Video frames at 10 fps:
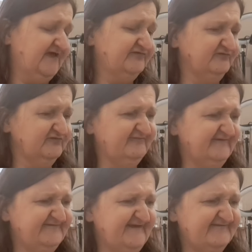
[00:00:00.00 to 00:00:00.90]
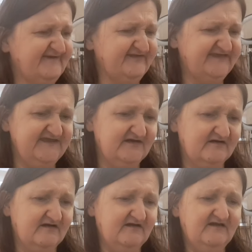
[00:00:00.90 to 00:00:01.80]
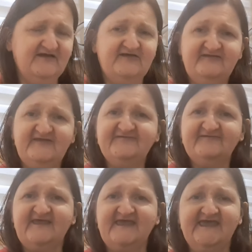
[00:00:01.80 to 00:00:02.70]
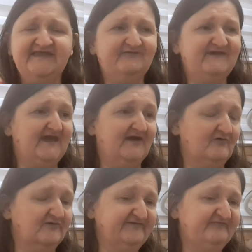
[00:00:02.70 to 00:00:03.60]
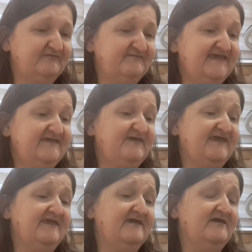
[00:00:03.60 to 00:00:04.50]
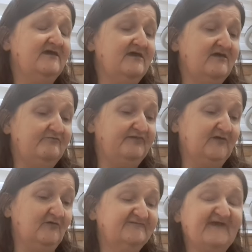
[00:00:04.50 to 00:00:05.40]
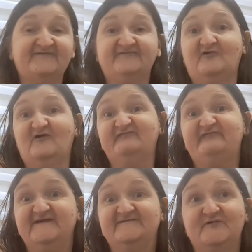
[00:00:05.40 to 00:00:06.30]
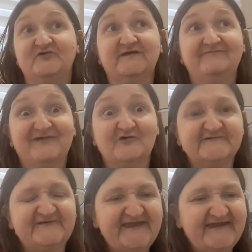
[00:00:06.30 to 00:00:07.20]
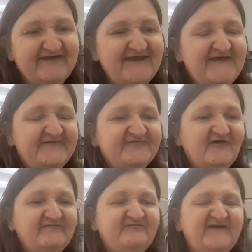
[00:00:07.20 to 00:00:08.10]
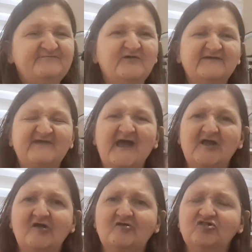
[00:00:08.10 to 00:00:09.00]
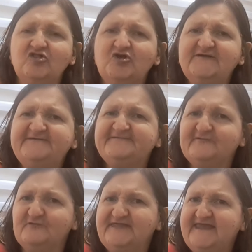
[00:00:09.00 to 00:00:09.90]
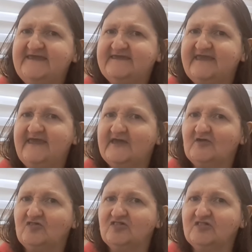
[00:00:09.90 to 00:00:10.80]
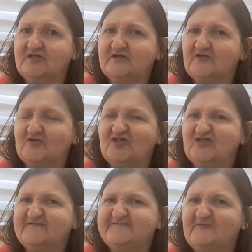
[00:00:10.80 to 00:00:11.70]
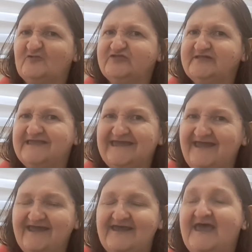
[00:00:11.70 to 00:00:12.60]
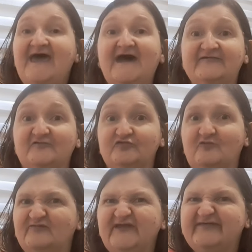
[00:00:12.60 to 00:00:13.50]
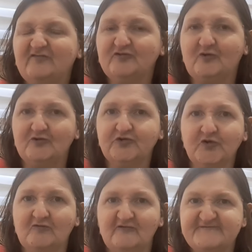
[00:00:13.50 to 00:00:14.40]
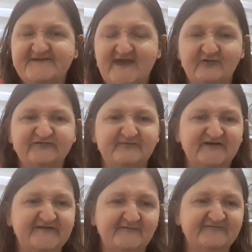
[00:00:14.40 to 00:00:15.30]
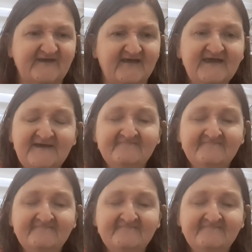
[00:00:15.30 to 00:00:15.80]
I don't know if it says in here. This is it anyway. I got it from eBay because I saw it on Facebook. Of course I did. I saw it on Facebook. Is it a Cloisonne kit? Cloisonne kit? I don't know. I'll need to look on Google to see how to pronounce it.